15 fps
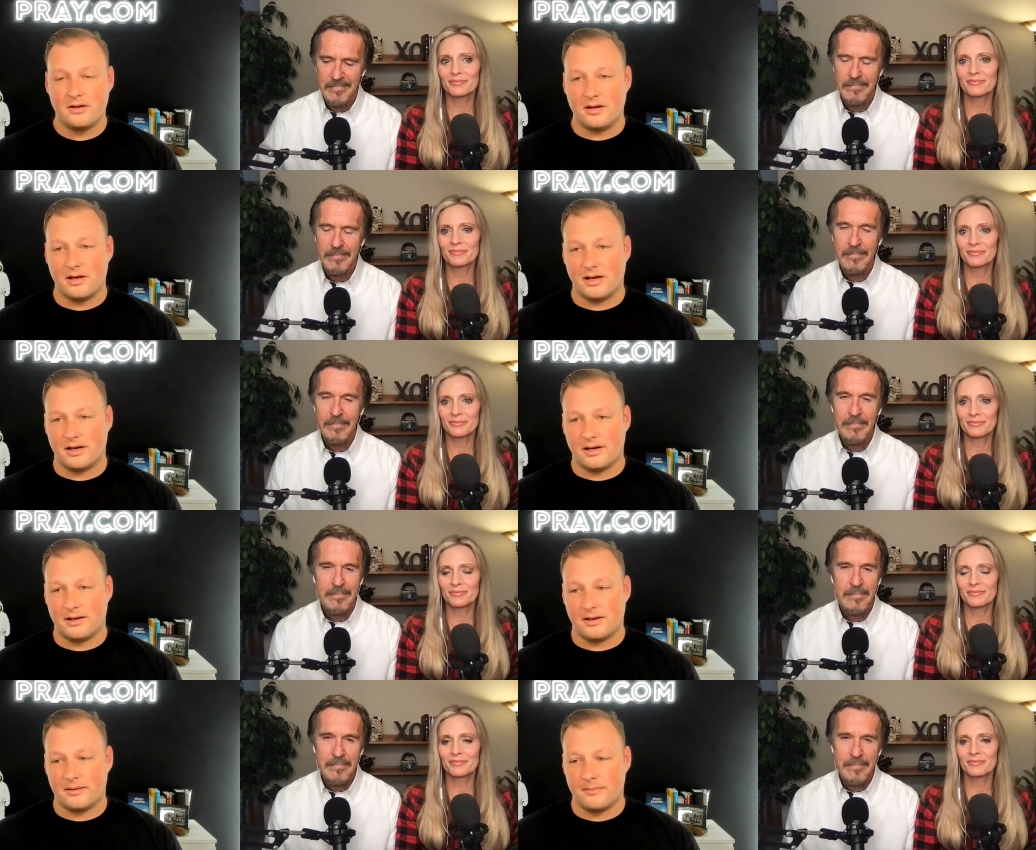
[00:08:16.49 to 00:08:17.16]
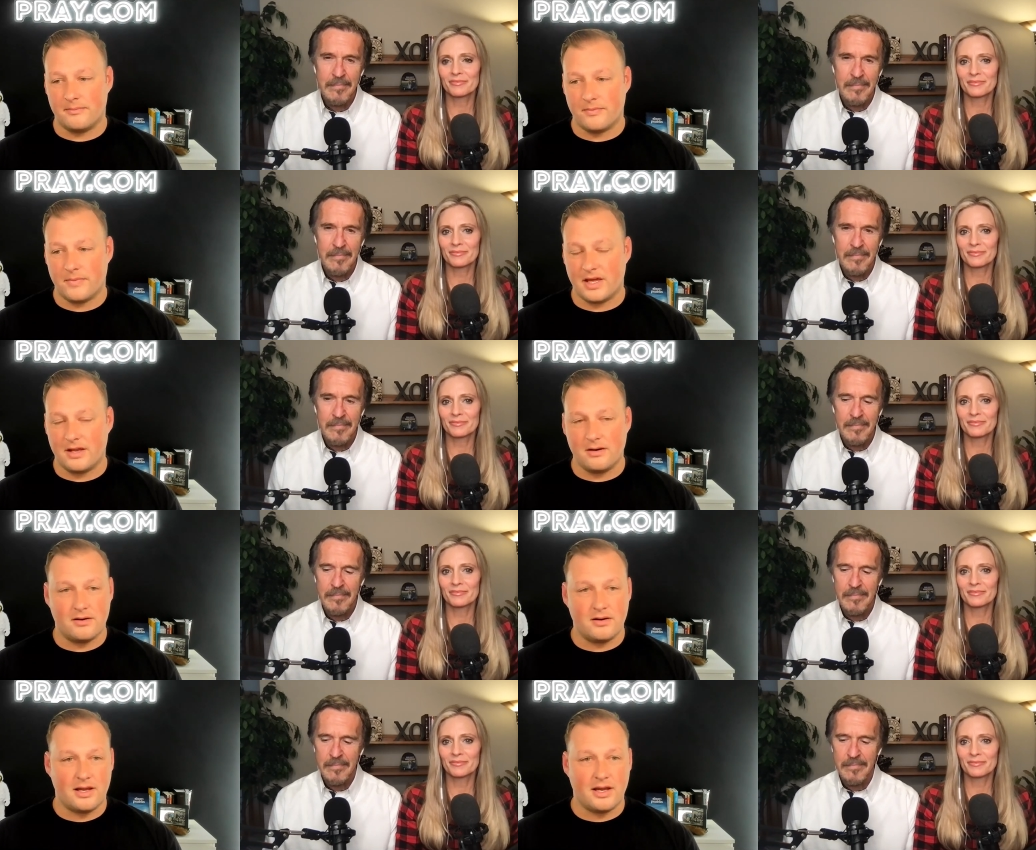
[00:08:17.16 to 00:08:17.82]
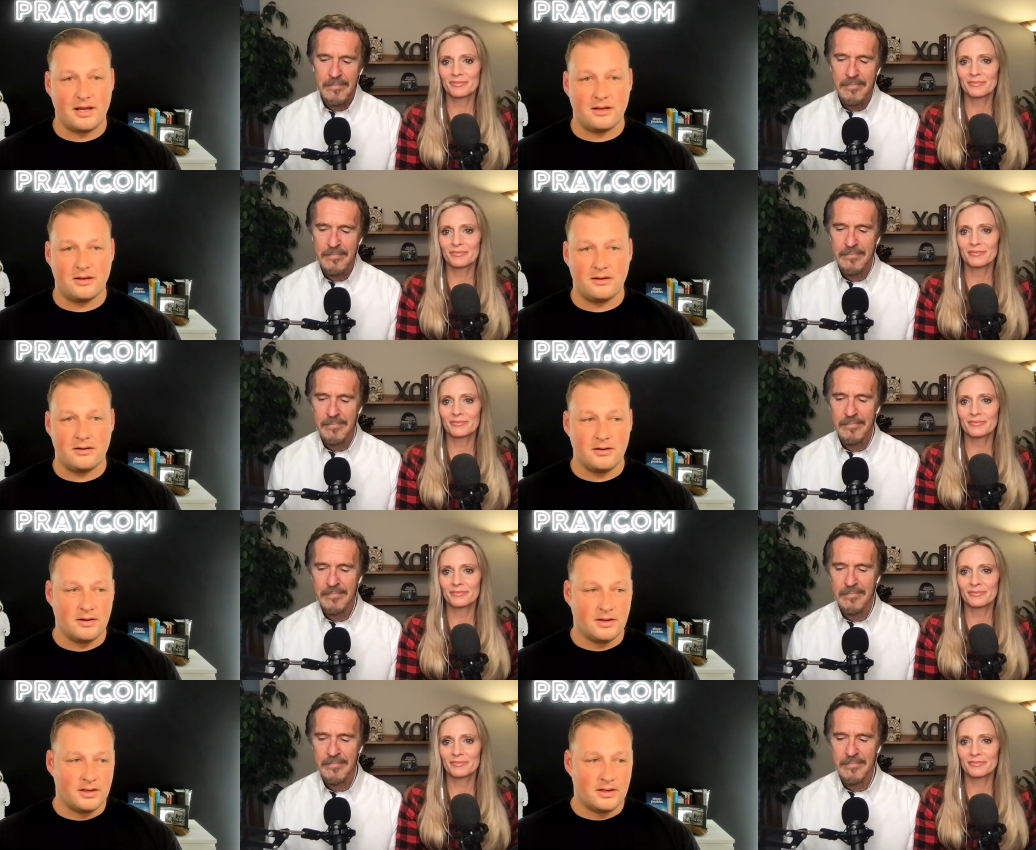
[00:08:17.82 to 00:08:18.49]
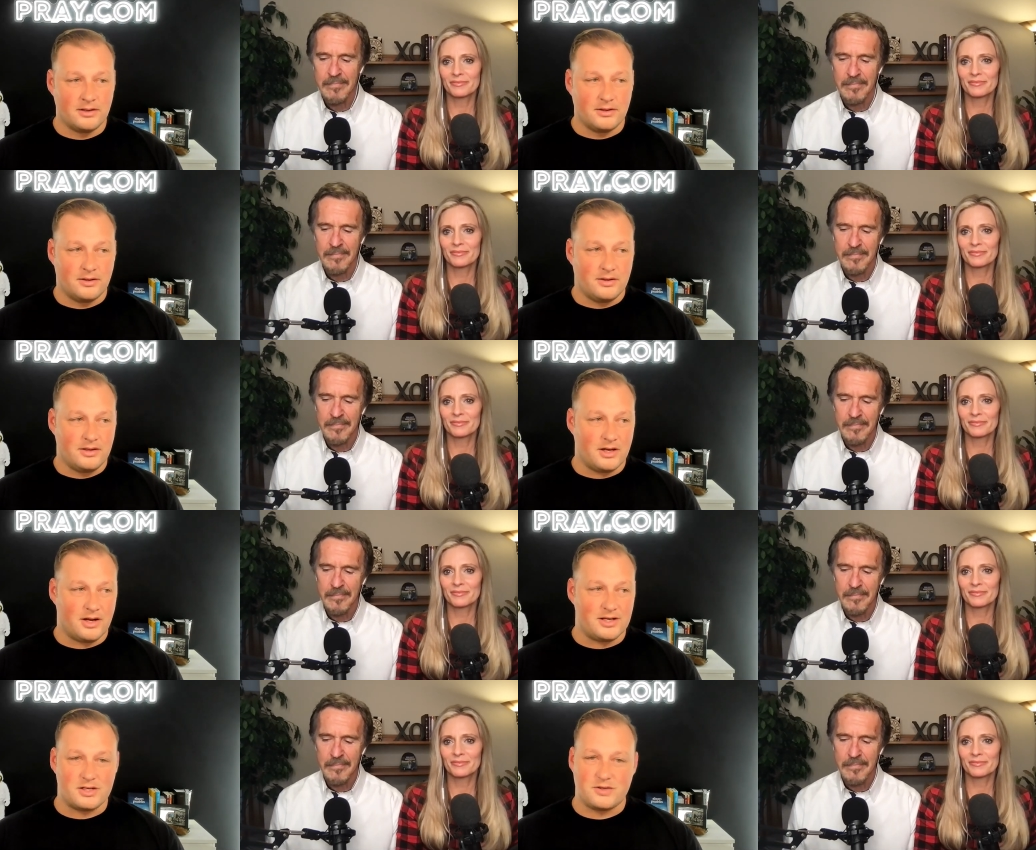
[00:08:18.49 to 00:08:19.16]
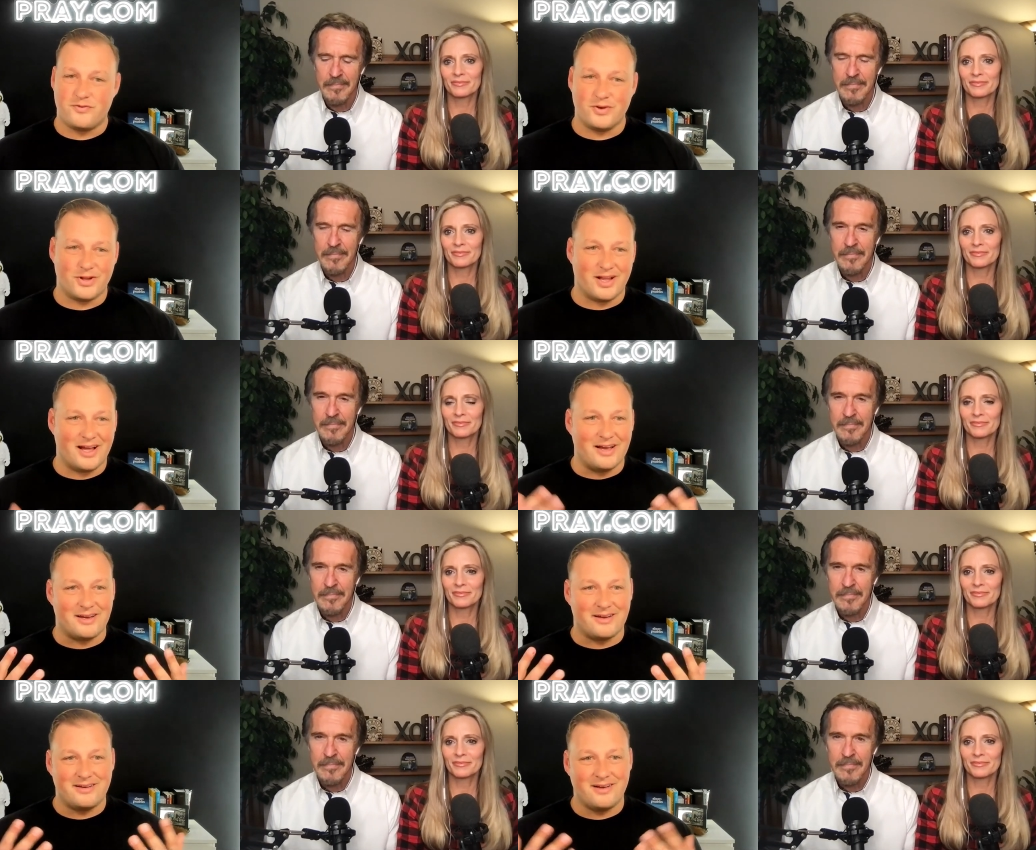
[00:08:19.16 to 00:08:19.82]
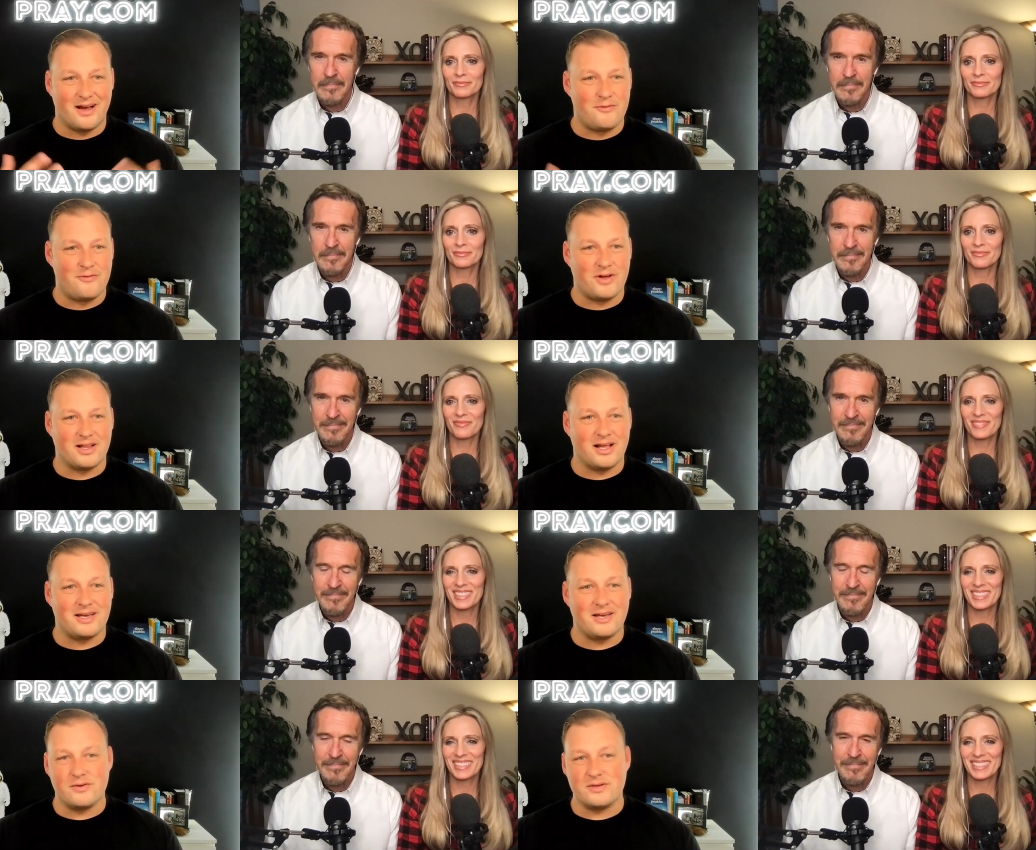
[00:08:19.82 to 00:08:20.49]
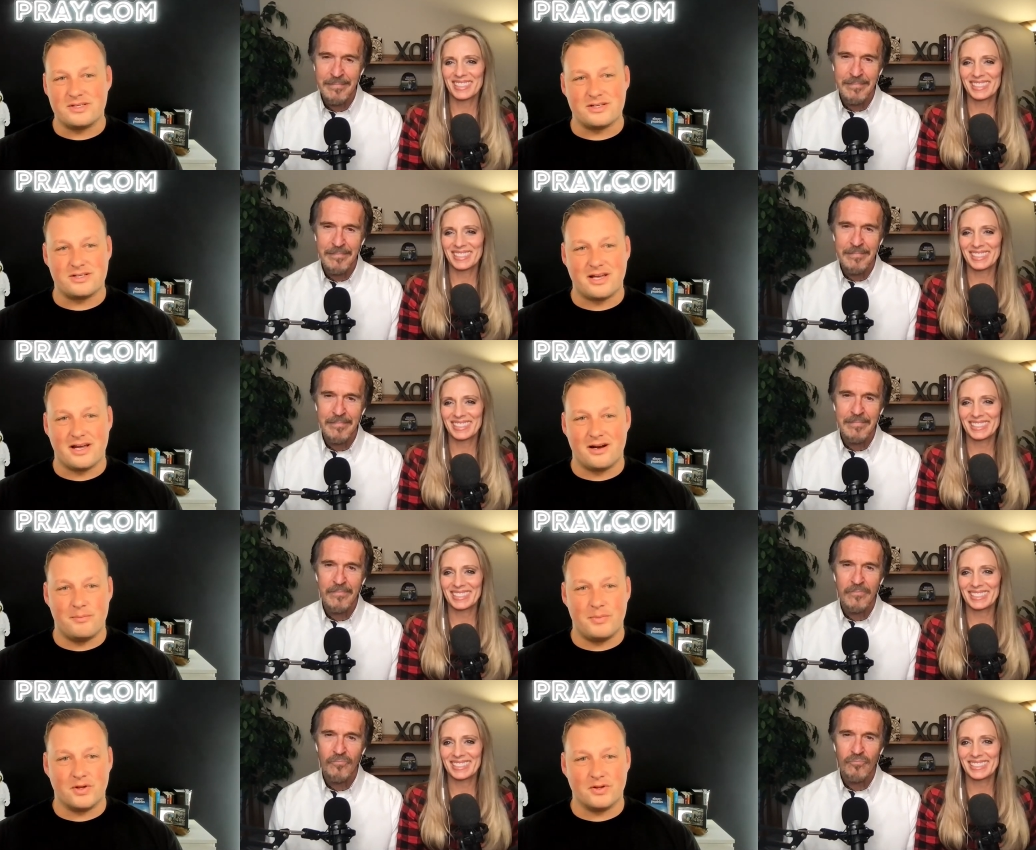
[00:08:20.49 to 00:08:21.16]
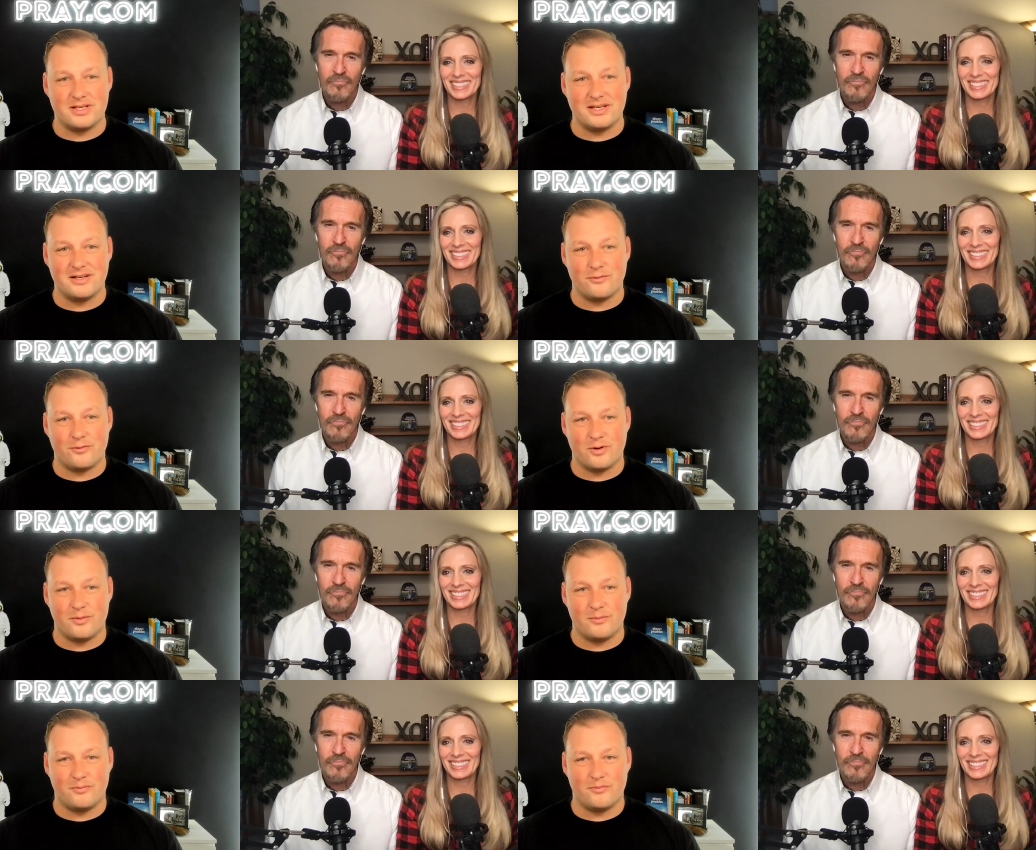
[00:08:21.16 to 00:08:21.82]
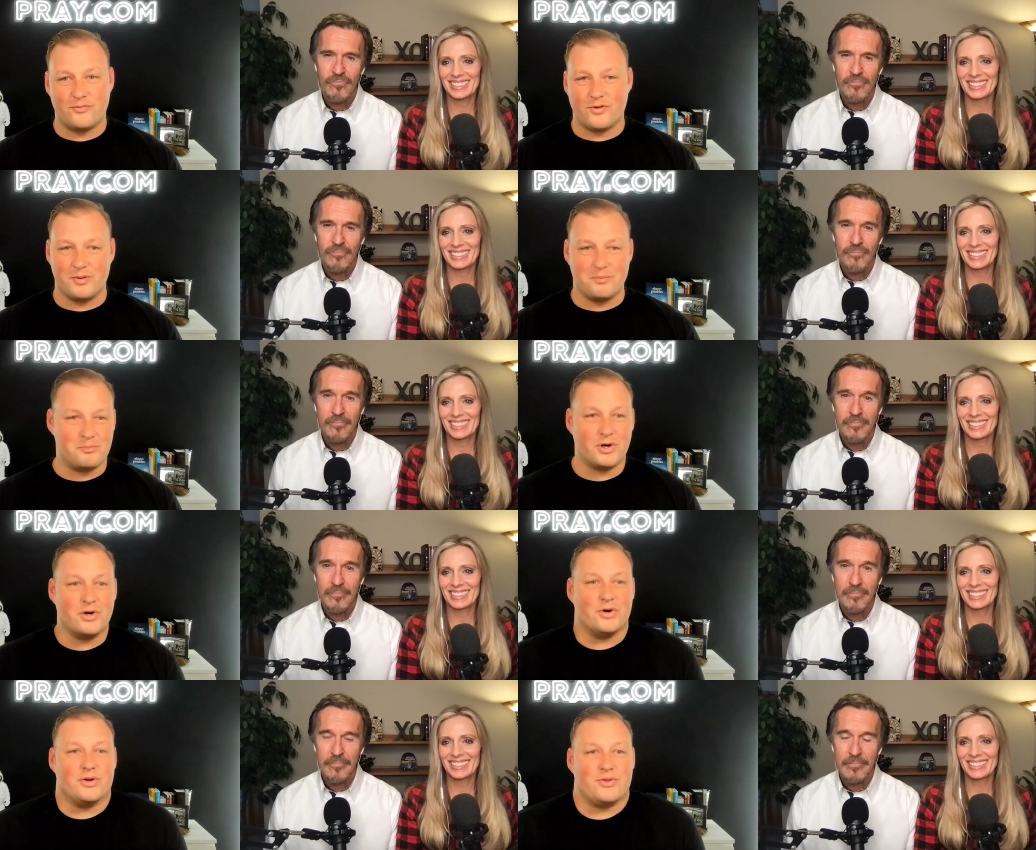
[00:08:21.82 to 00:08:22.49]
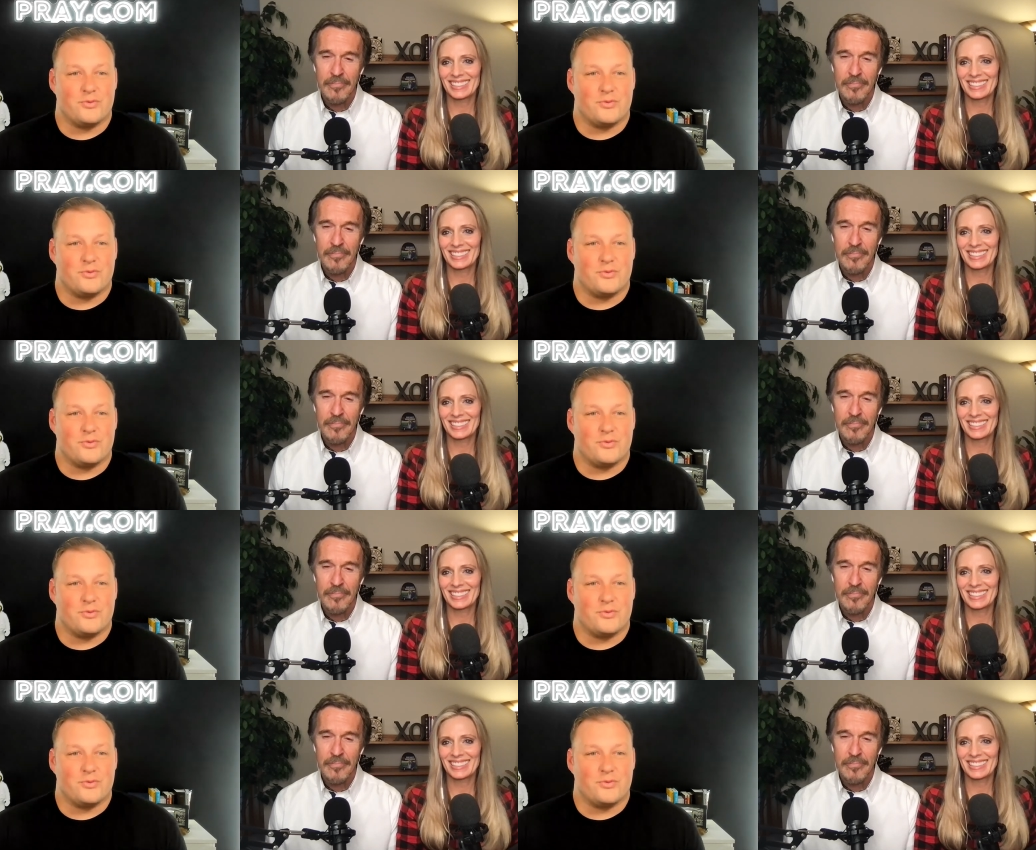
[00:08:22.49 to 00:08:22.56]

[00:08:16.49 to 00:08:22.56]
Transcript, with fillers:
Speaker 1: Um, and and you know, I just feel like I felt like it was just kind of built in from from birth.